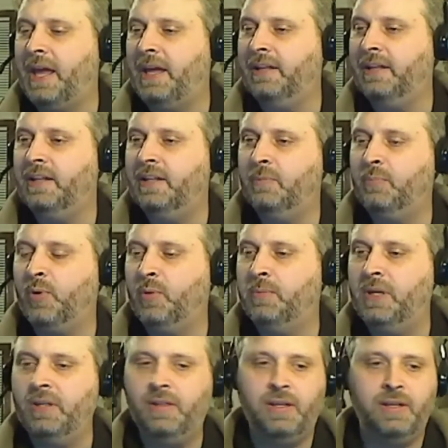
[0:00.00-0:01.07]
Alien and
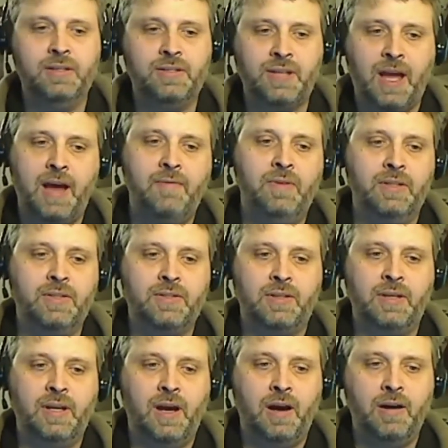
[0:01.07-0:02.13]
Prometheus obviously